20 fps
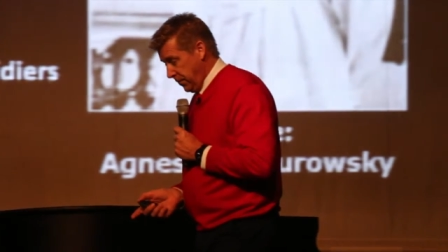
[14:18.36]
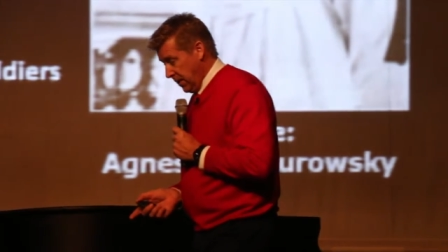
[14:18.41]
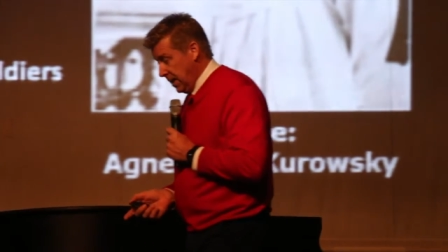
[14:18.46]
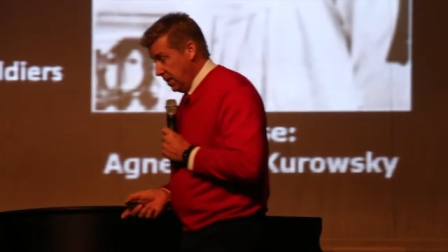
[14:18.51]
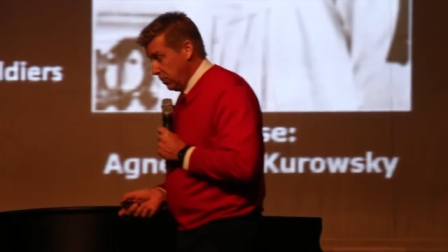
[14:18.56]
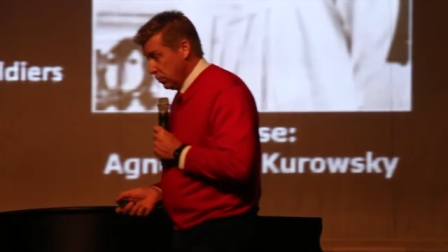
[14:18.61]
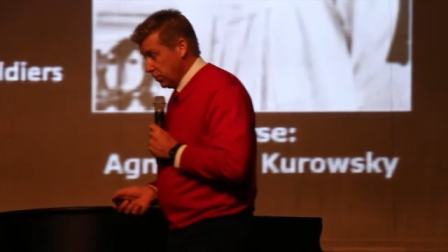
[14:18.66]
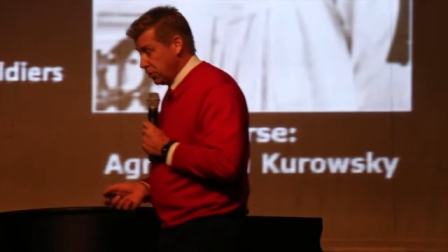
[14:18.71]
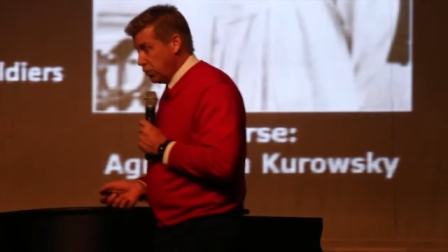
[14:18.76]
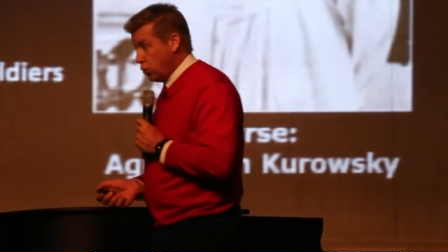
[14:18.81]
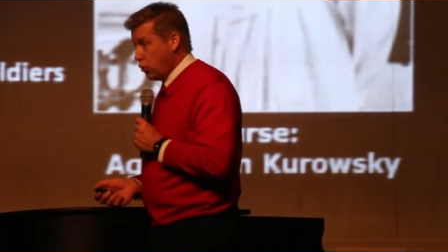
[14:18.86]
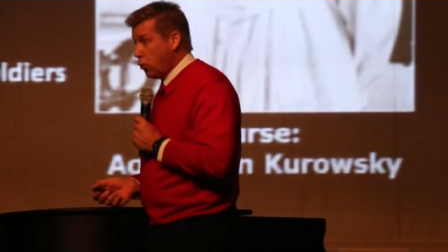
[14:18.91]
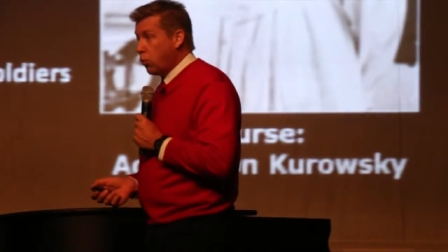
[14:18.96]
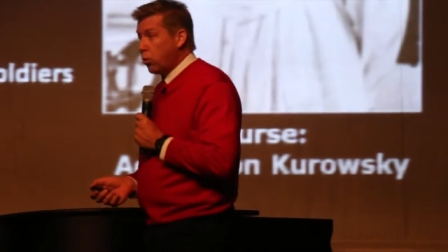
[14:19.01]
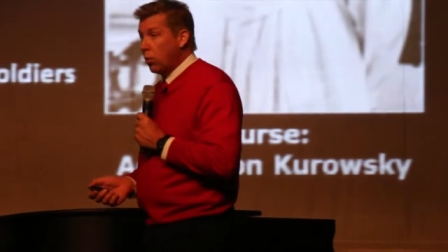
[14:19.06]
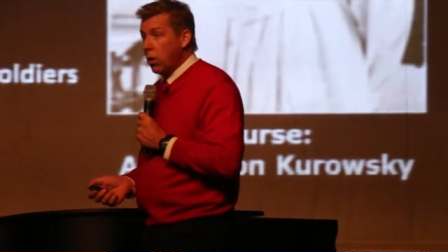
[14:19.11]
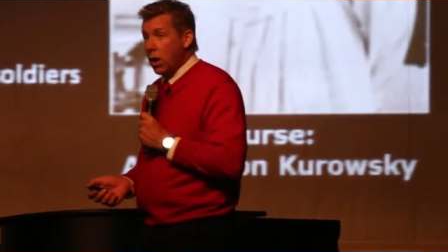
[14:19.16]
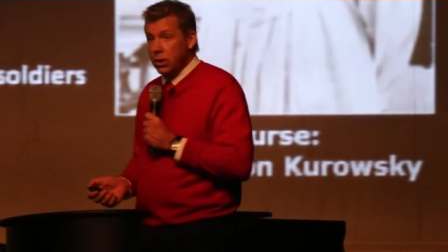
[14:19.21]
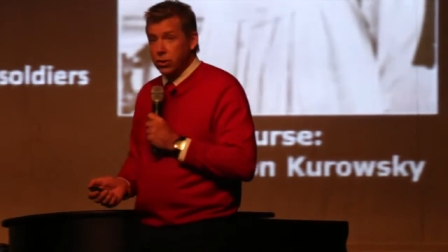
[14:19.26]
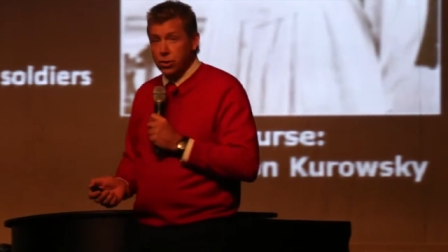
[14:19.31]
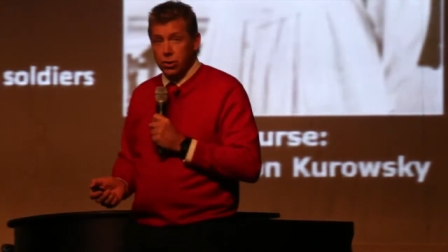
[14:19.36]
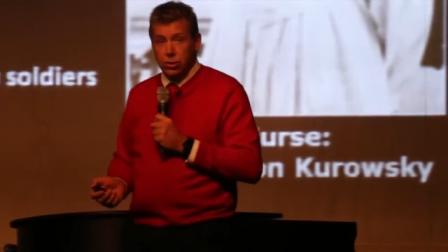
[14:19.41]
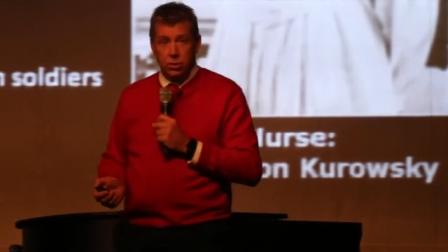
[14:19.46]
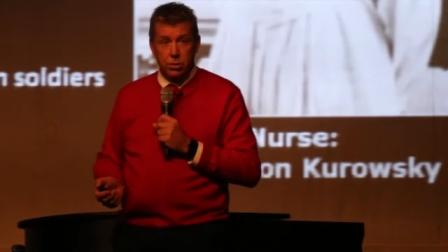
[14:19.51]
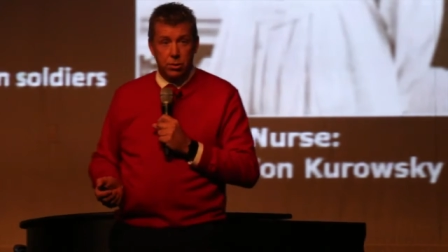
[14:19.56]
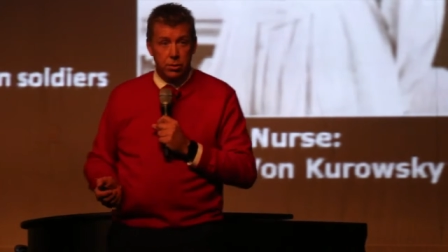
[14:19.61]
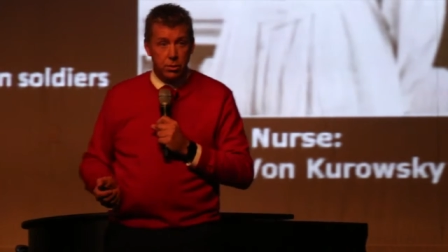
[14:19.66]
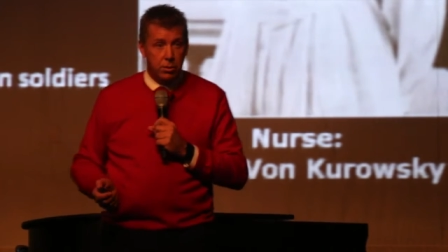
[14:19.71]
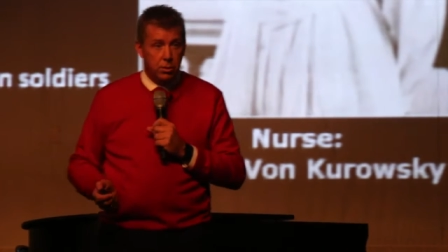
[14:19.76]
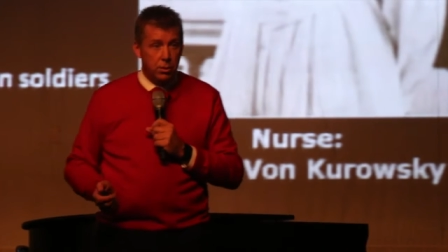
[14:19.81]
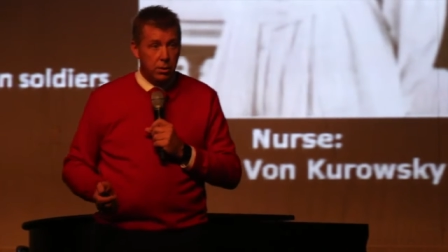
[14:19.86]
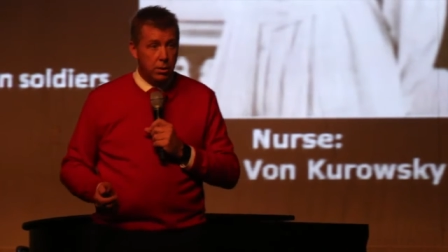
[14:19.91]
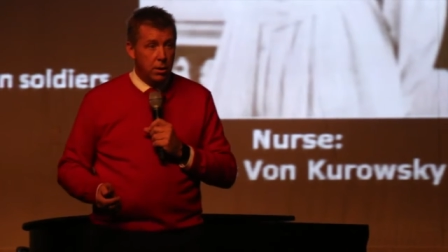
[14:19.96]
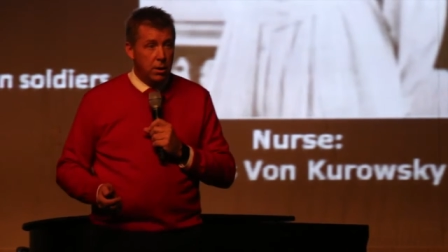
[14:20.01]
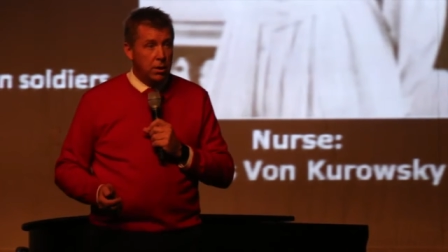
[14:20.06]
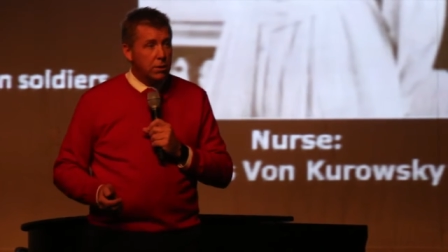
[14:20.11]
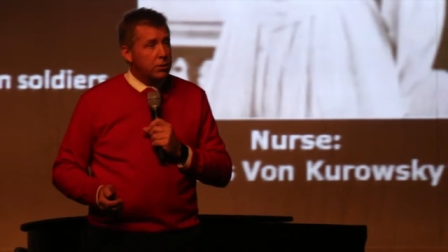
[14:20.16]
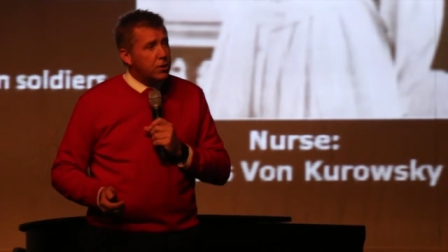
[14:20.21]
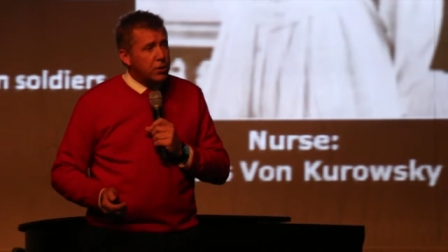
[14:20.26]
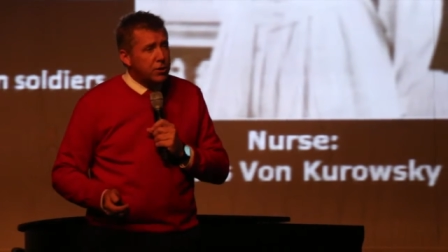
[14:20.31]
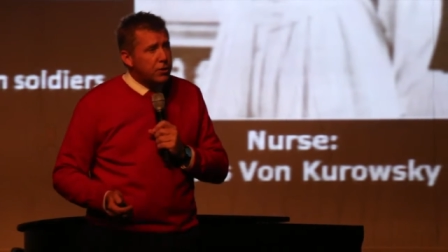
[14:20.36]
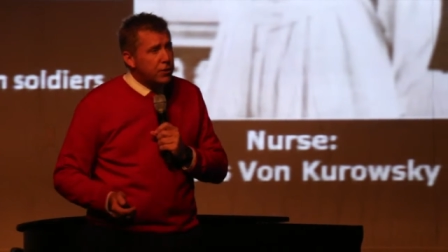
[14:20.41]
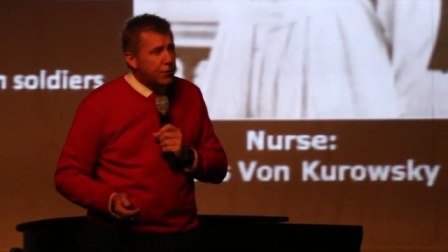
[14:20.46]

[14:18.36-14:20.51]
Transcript: He was crushed. This